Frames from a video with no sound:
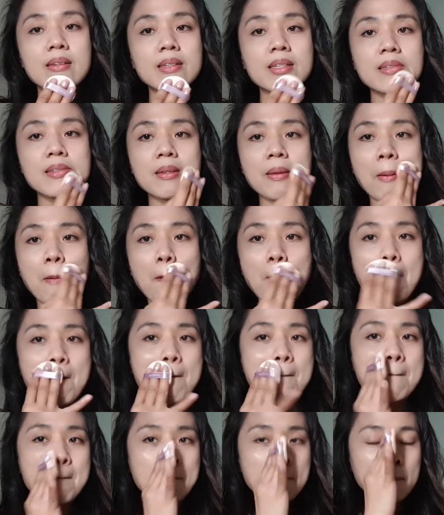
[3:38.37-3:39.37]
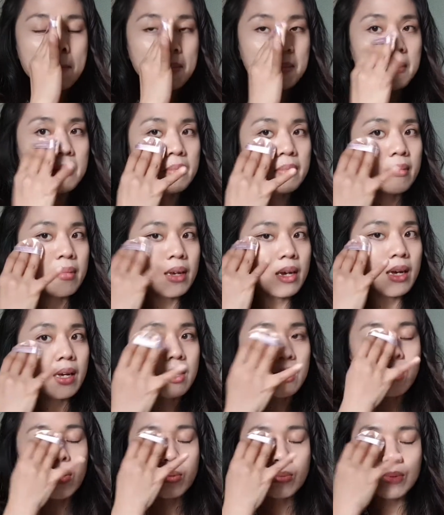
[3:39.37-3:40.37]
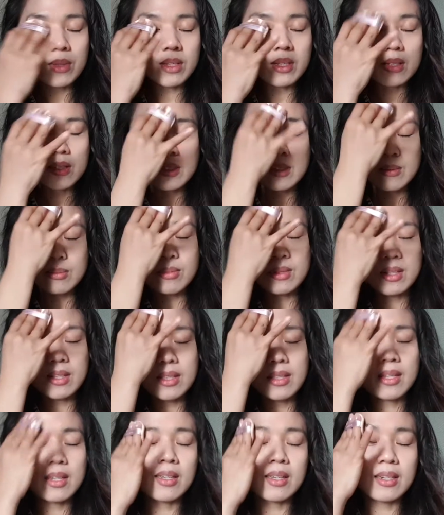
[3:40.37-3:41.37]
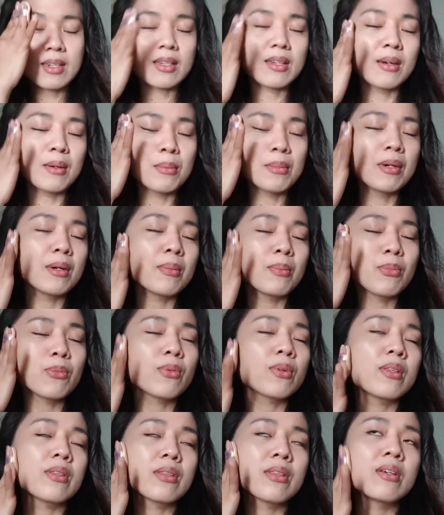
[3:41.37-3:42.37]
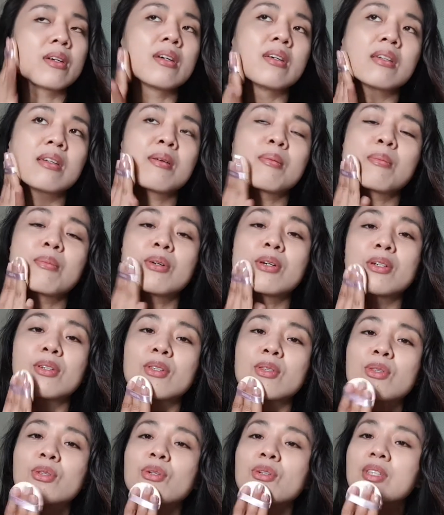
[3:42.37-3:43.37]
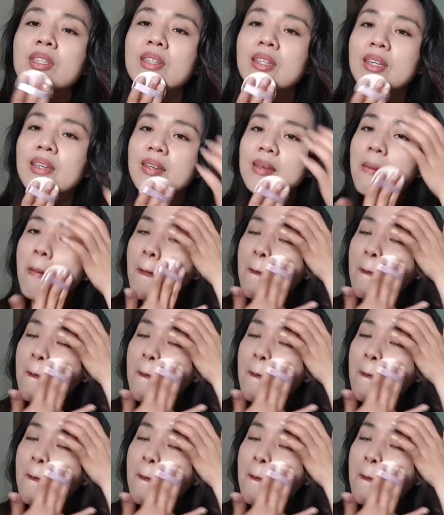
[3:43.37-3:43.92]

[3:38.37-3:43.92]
So I hope that someday they can come up with number 30.